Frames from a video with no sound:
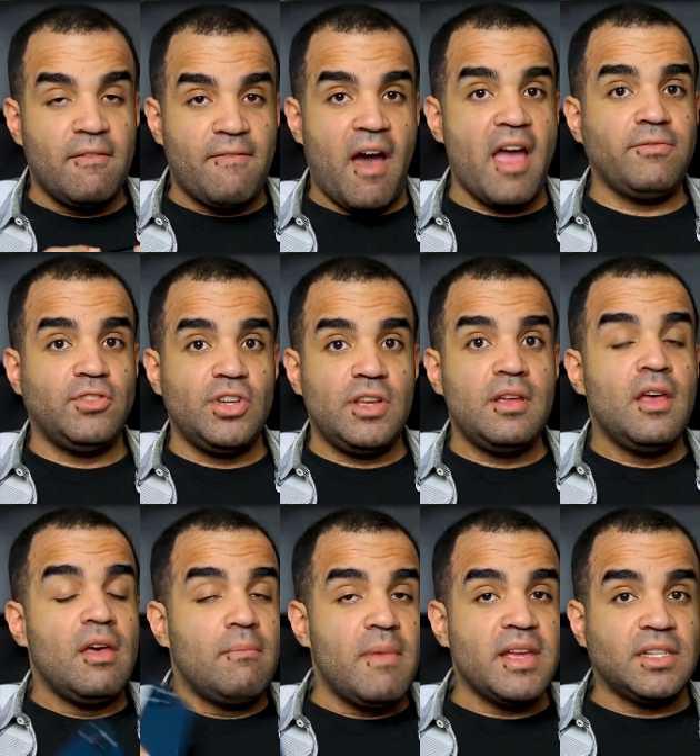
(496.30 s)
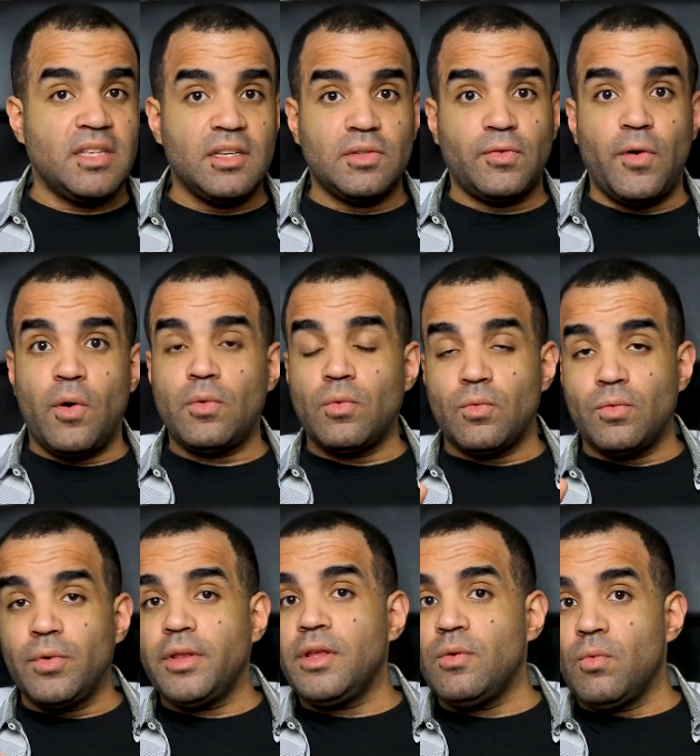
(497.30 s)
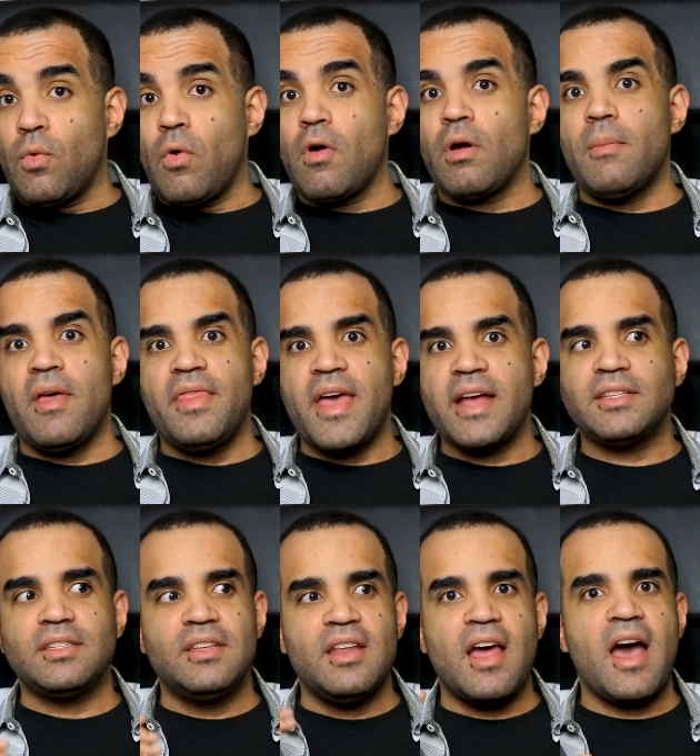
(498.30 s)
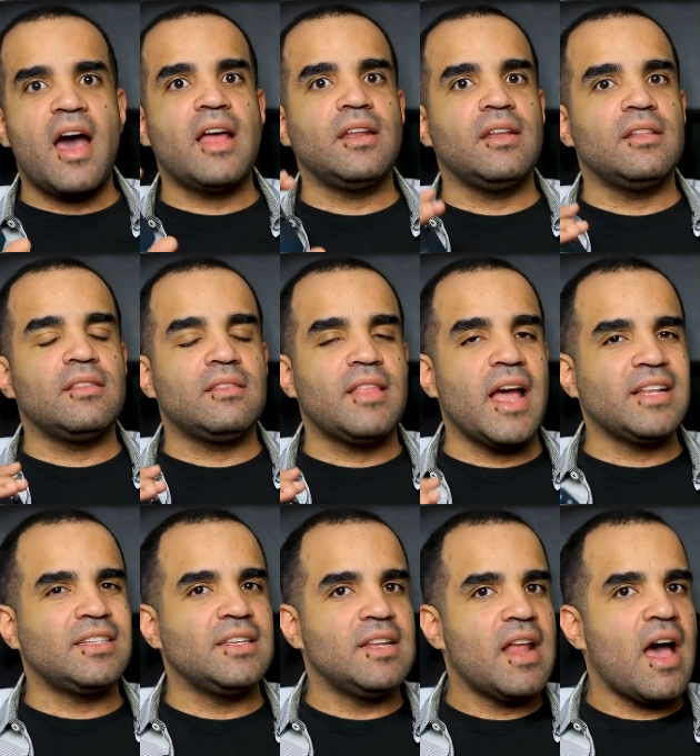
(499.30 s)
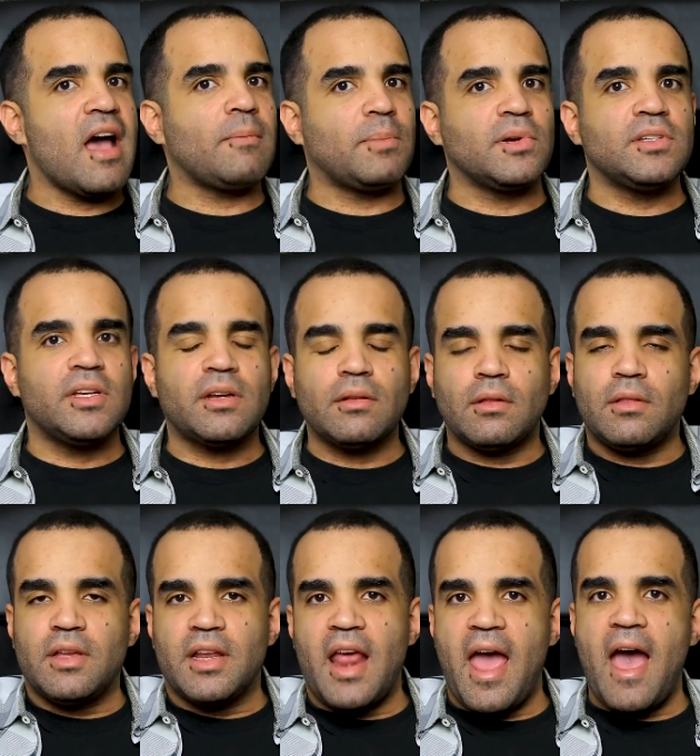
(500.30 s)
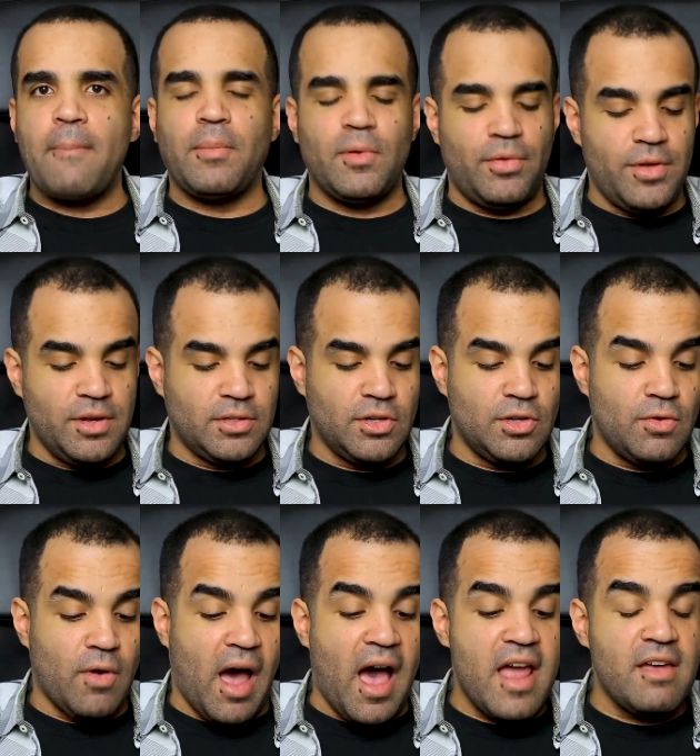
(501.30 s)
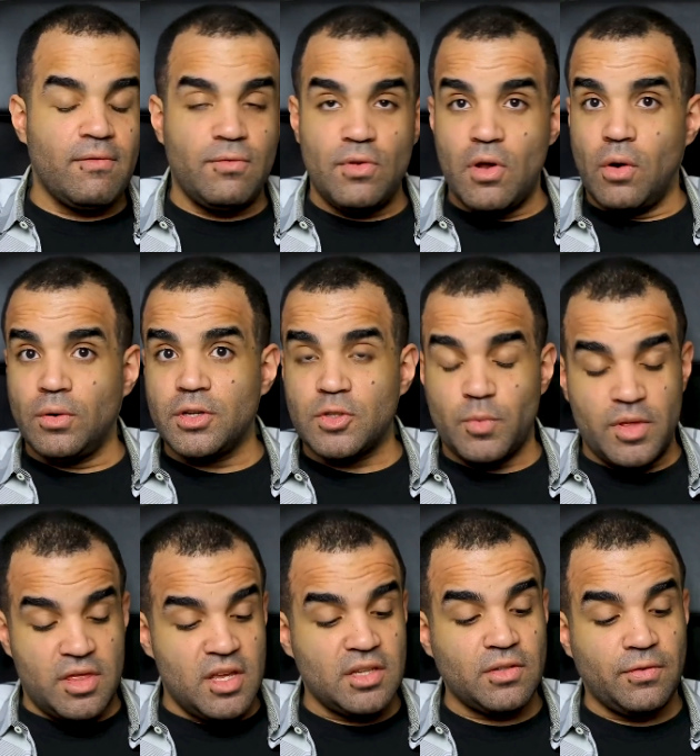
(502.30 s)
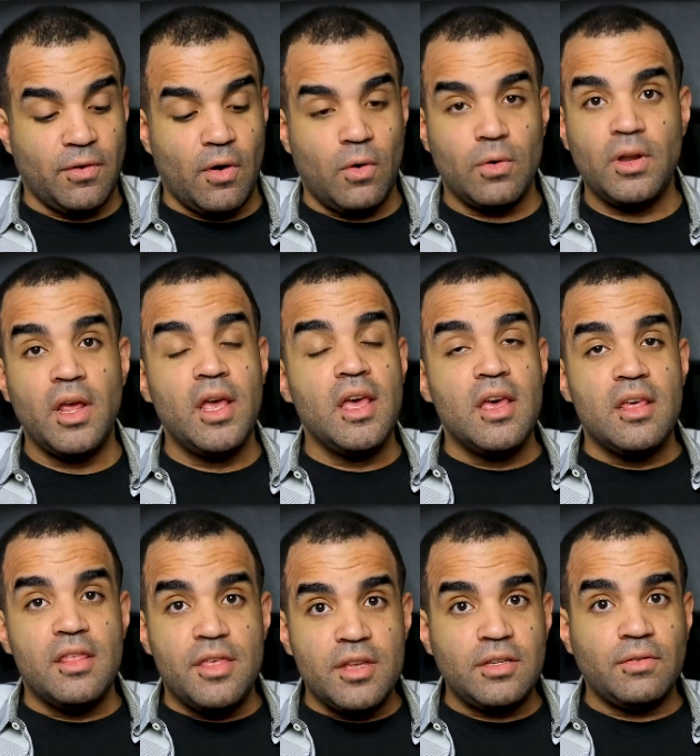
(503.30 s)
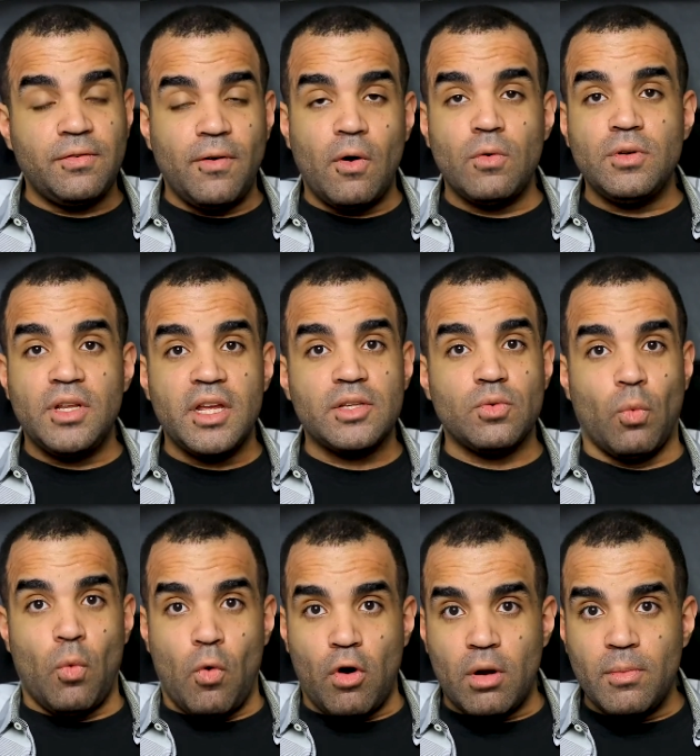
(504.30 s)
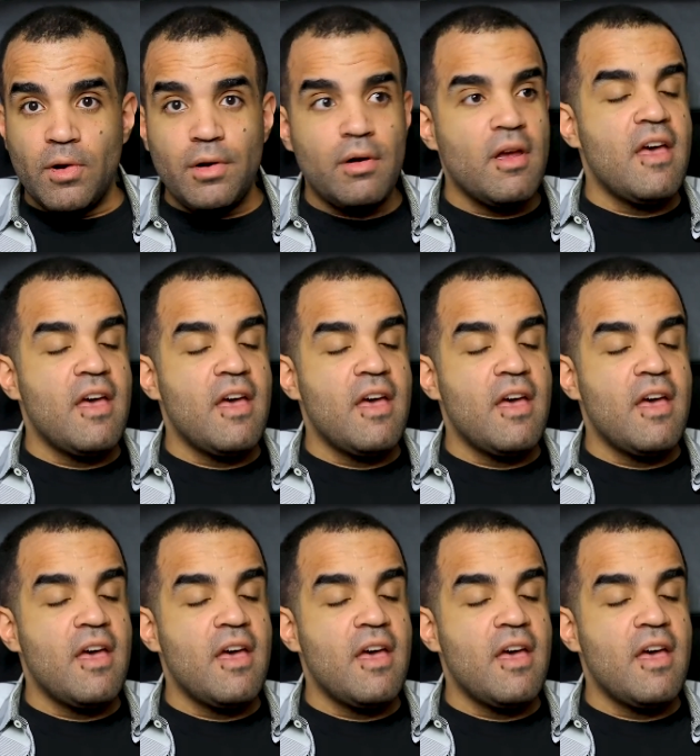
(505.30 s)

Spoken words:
5G makes this phone really warm, and that's not particularly an Apple thing to do. I have noticed with this phone gets warmer